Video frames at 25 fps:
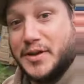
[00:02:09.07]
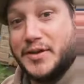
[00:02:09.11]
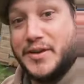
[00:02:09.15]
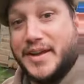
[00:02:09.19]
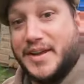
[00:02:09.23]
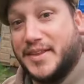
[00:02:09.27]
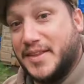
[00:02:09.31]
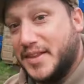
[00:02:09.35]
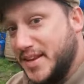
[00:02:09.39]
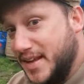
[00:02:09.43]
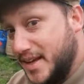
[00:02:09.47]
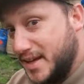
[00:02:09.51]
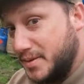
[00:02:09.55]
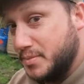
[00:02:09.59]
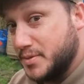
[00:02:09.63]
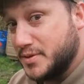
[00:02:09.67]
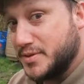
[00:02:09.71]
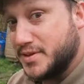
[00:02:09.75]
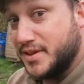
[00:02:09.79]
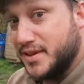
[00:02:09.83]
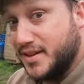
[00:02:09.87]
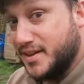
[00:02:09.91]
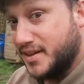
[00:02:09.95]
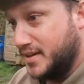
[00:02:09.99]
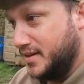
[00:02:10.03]
aren't out. The neighbors,
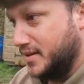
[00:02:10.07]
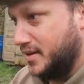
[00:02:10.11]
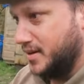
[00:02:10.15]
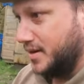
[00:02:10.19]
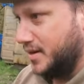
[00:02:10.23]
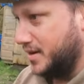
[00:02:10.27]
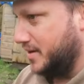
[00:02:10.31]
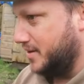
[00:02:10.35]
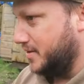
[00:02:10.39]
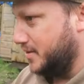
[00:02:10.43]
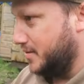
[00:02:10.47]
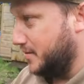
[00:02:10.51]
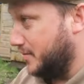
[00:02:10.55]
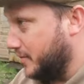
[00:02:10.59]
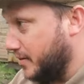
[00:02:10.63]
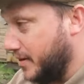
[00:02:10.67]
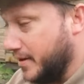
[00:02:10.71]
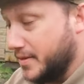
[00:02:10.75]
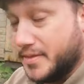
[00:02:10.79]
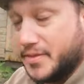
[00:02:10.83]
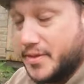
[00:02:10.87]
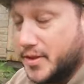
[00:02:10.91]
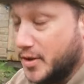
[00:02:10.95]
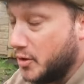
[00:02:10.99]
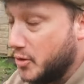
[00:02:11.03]

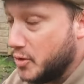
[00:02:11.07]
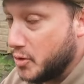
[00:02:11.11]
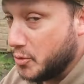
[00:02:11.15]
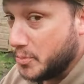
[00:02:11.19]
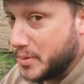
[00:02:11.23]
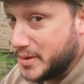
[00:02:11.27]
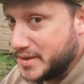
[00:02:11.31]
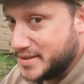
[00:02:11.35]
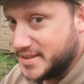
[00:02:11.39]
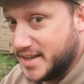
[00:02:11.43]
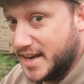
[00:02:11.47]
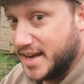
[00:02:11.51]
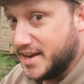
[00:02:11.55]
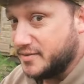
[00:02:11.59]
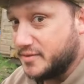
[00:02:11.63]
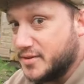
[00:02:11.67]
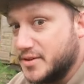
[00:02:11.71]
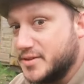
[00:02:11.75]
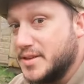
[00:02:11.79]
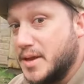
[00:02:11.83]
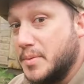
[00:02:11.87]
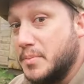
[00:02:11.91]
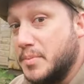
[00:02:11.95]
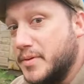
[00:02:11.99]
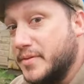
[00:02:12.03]
though it'll be safe
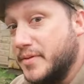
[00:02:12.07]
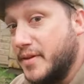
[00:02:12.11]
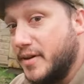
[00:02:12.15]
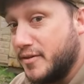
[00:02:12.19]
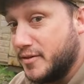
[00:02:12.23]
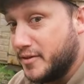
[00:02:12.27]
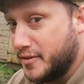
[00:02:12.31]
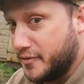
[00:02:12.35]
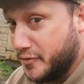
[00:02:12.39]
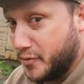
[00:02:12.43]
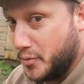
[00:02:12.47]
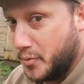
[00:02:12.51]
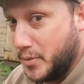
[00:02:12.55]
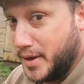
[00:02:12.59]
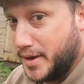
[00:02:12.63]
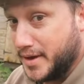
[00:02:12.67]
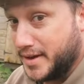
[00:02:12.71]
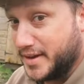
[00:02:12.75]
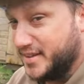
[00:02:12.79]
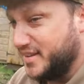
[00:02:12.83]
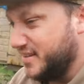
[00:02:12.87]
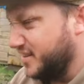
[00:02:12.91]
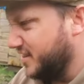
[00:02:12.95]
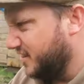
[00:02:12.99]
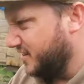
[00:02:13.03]
because they'll be far enough
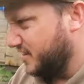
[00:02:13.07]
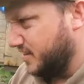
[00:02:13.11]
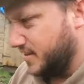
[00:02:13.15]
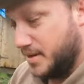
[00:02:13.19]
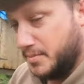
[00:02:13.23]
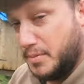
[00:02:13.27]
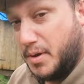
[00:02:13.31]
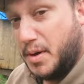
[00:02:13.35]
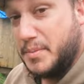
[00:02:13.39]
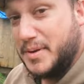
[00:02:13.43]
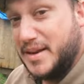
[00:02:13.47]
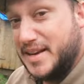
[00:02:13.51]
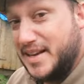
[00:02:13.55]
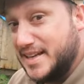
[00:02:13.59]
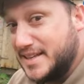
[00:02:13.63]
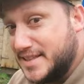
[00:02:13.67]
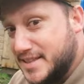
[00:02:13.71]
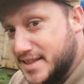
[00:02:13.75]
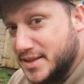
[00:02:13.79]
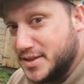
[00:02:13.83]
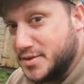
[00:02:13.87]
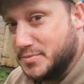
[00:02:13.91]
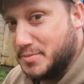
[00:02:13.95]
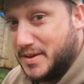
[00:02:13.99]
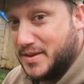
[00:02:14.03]
away, they might be
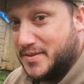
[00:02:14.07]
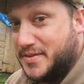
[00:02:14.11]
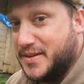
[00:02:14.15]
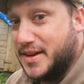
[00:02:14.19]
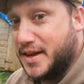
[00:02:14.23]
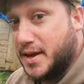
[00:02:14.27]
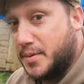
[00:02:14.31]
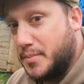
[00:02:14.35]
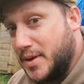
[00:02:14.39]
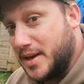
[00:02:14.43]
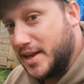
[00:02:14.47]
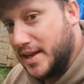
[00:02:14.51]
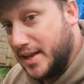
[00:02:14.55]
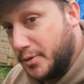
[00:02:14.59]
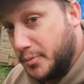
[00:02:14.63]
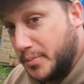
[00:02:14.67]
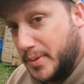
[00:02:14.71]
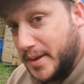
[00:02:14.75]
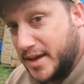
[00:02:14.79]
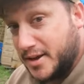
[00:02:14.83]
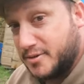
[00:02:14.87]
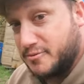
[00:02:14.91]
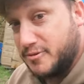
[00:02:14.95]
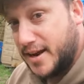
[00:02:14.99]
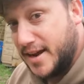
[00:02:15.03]
listening to me, think I'm a little
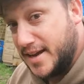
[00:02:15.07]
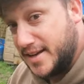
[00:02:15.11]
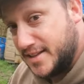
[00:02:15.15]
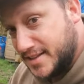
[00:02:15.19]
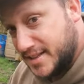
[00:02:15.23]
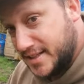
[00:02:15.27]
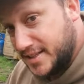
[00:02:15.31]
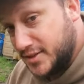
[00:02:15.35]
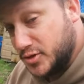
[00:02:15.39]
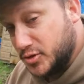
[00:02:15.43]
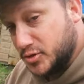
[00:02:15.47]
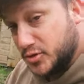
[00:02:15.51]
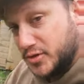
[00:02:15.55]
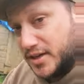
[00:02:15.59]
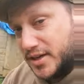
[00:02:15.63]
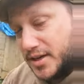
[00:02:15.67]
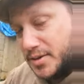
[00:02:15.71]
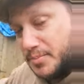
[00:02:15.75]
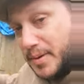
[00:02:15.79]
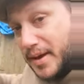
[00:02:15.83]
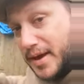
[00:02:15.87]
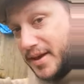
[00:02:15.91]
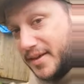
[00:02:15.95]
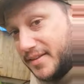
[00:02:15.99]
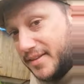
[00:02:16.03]
bit crazy talking
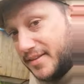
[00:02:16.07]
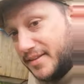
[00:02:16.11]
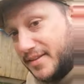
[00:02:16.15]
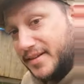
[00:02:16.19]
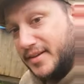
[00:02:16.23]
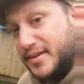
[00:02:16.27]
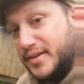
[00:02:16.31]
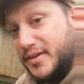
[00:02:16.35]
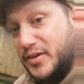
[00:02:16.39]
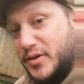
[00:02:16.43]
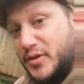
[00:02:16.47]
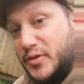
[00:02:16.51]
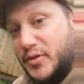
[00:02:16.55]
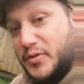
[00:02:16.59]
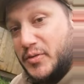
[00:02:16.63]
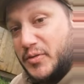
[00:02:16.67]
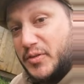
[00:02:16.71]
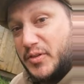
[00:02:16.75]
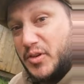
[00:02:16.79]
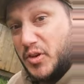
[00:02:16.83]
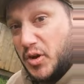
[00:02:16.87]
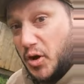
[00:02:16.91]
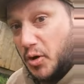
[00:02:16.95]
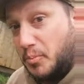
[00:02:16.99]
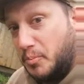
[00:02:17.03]
about
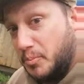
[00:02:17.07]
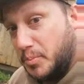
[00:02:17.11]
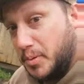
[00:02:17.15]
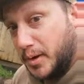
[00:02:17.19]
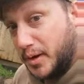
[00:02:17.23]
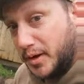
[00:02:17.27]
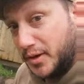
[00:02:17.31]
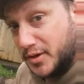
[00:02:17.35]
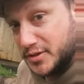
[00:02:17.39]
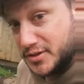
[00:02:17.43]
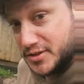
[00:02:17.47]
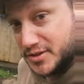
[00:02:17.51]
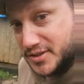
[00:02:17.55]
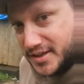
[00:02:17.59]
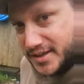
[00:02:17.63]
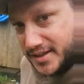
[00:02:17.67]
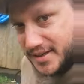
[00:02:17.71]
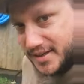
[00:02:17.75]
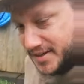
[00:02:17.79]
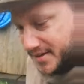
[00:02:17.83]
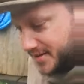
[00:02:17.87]
compost.